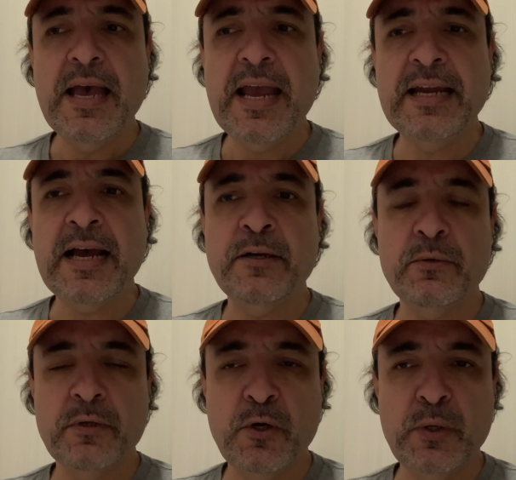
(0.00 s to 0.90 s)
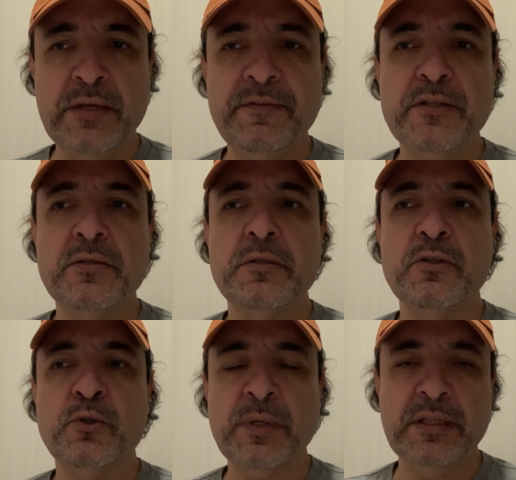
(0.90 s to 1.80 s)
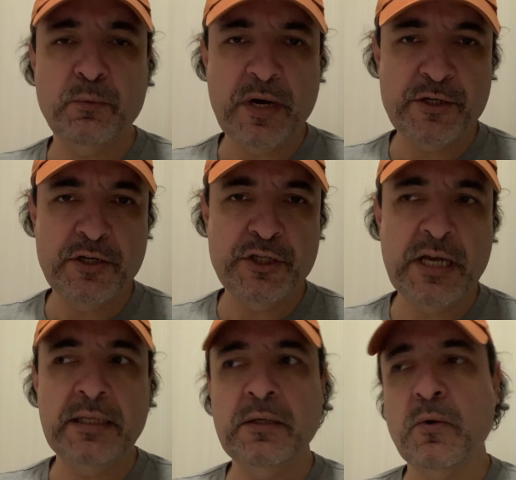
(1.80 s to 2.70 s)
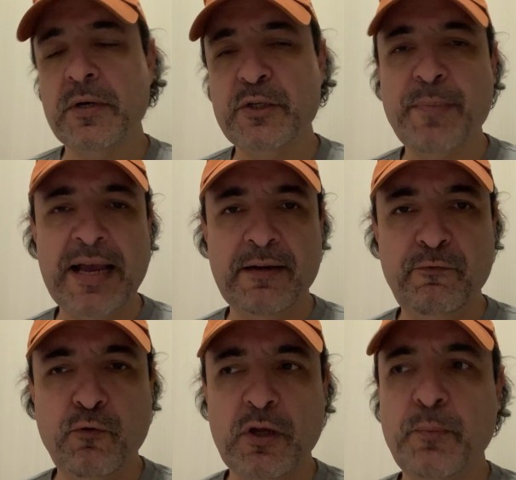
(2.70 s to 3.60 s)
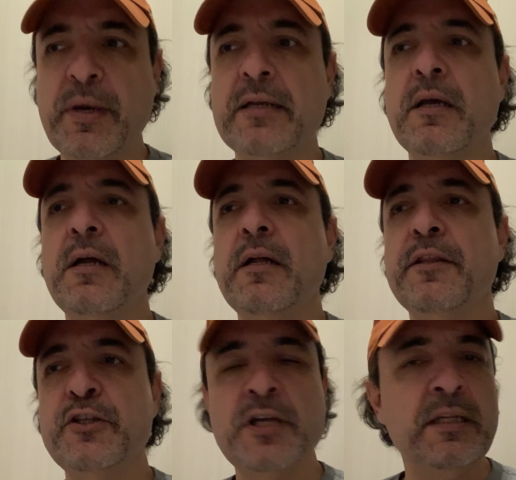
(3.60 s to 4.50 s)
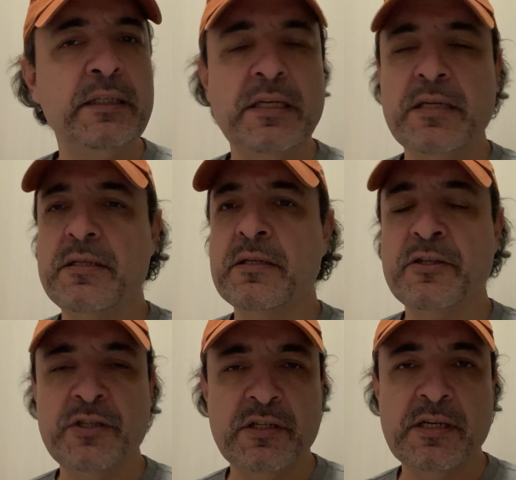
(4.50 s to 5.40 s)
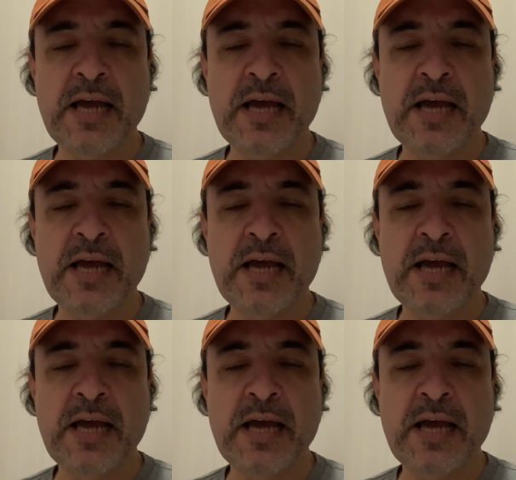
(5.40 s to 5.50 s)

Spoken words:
And I don't know if it's strictly Russian shelling or it's back and forth, but the shelling is consistent.